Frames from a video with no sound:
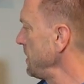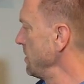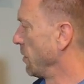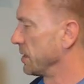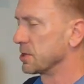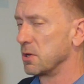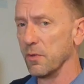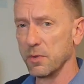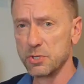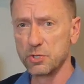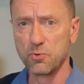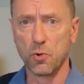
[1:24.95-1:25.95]
what is called the
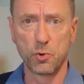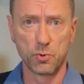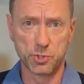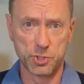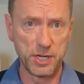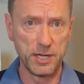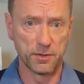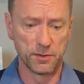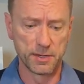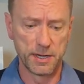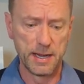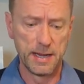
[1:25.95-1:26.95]
Scrotal
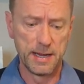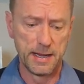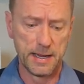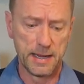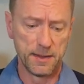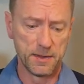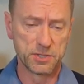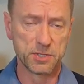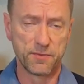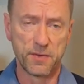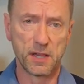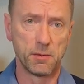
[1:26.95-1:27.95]
Shield. And this is
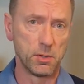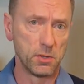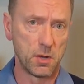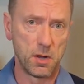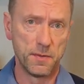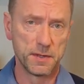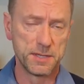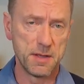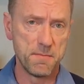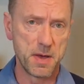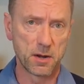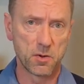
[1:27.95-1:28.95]
available on the
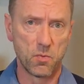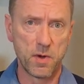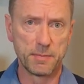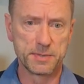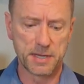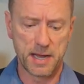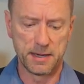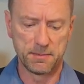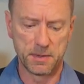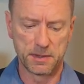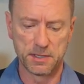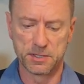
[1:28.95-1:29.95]
Timm Medical website,
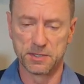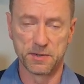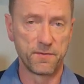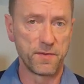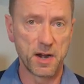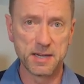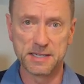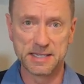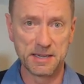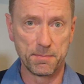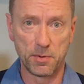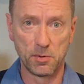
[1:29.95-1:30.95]
but this is a very
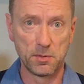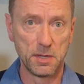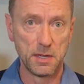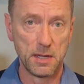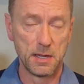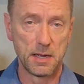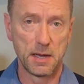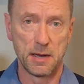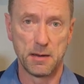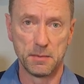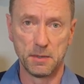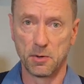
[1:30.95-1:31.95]
simple
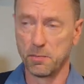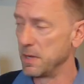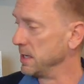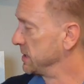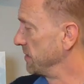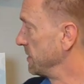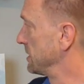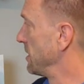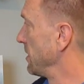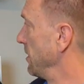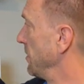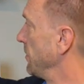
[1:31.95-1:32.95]
little piece of
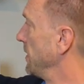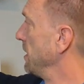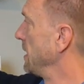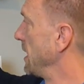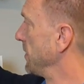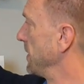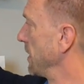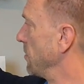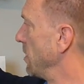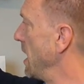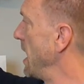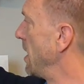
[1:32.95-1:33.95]
material that I think will
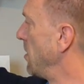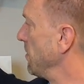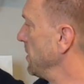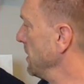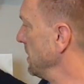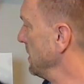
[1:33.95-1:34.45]
help